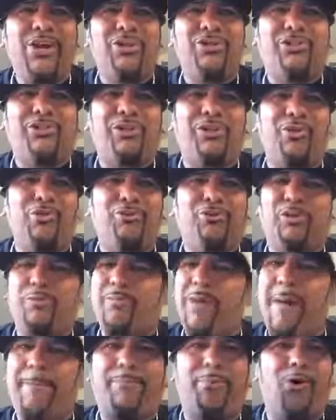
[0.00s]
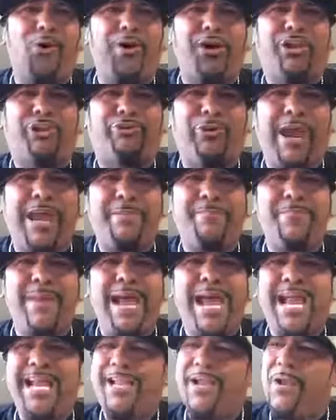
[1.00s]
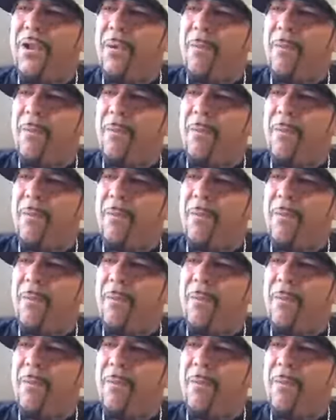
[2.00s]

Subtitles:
Salute to my boy, Craig Mack.